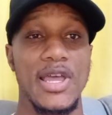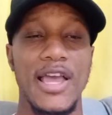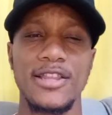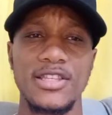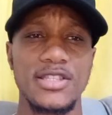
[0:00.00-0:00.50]

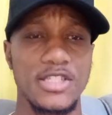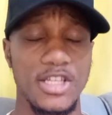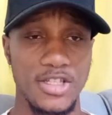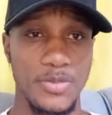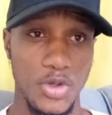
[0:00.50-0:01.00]
And this is
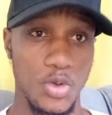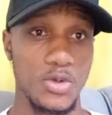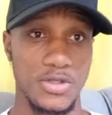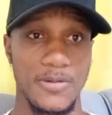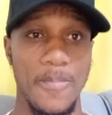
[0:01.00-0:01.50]
just
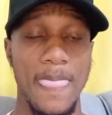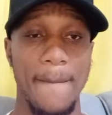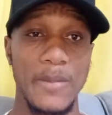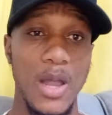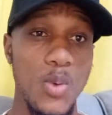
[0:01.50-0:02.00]
because
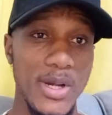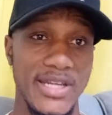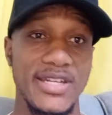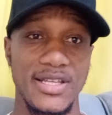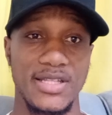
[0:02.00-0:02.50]
our
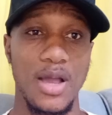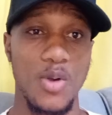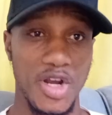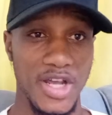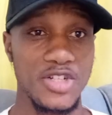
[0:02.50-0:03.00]
leaders,
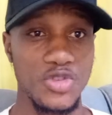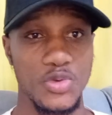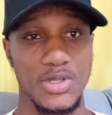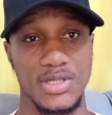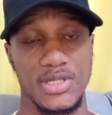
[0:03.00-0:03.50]
our
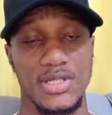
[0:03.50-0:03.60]
countries,